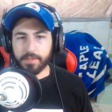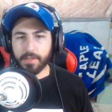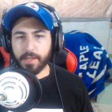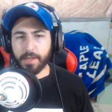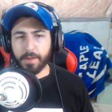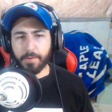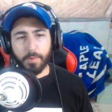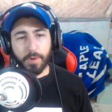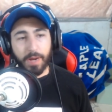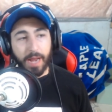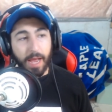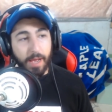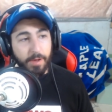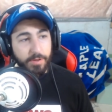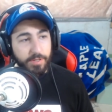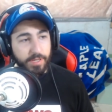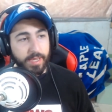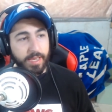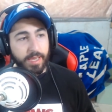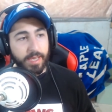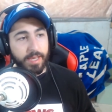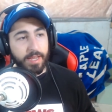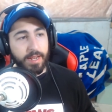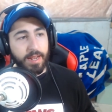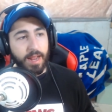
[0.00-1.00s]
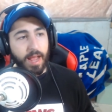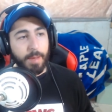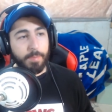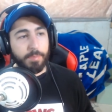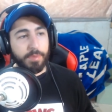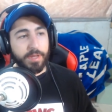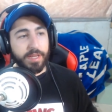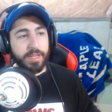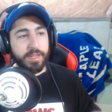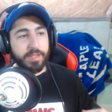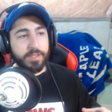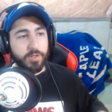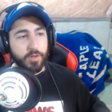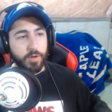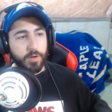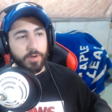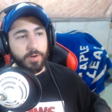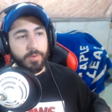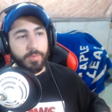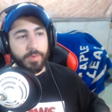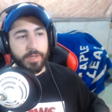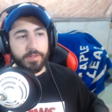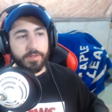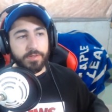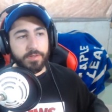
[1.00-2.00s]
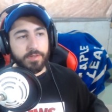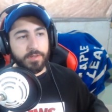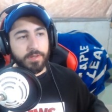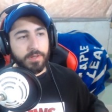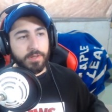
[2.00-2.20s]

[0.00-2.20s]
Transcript: Like when I was a kid, I played in tournaments